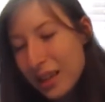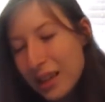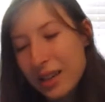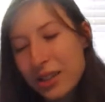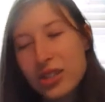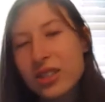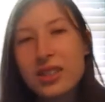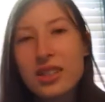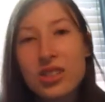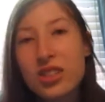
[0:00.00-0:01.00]
And he's
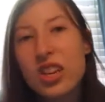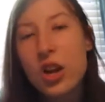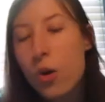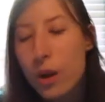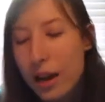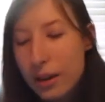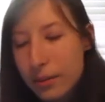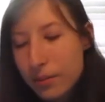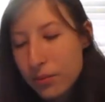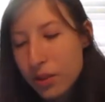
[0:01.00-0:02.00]
just like, okay.
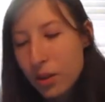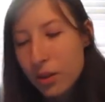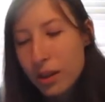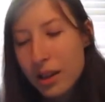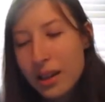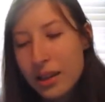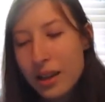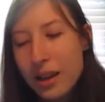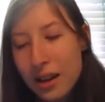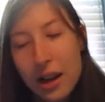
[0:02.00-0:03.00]

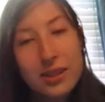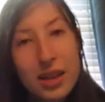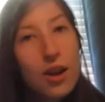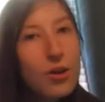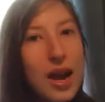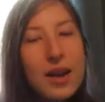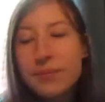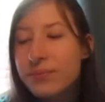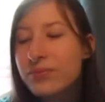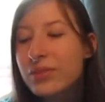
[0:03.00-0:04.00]
And I say, okay.
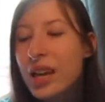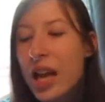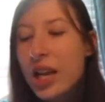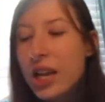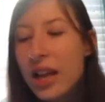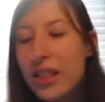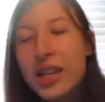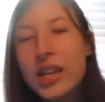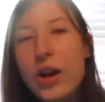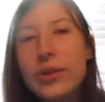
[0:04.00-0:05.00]
And then
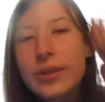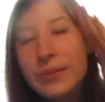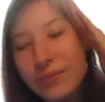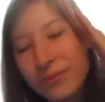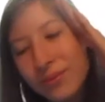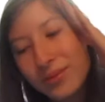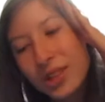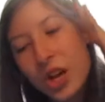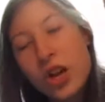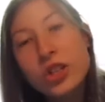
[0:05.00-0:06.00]
he goes,
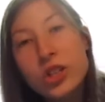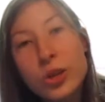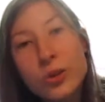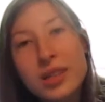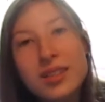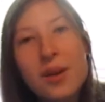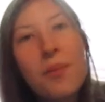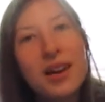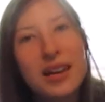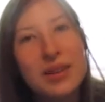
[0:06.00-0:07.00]
do you need some
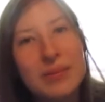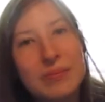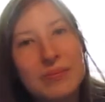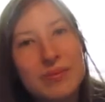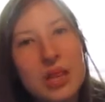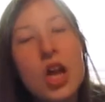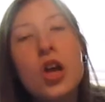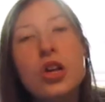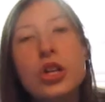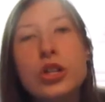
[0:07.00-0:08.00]
money?
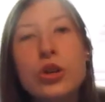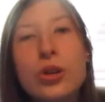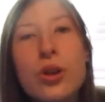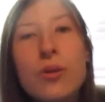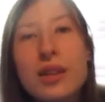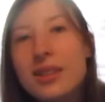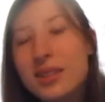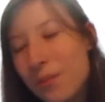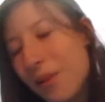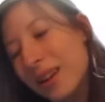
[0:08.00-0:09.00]
Do you
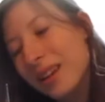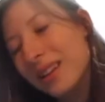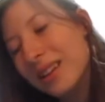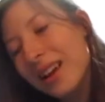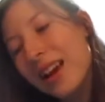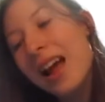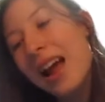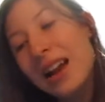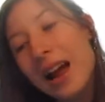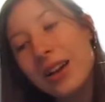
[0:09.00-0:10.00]
need some money?
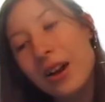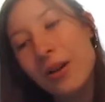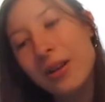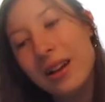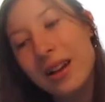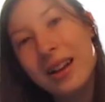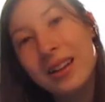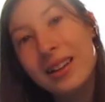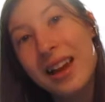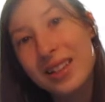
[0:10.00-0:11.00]
And I go,
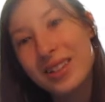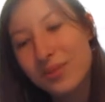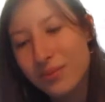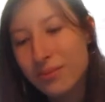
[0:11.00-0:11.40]
yes.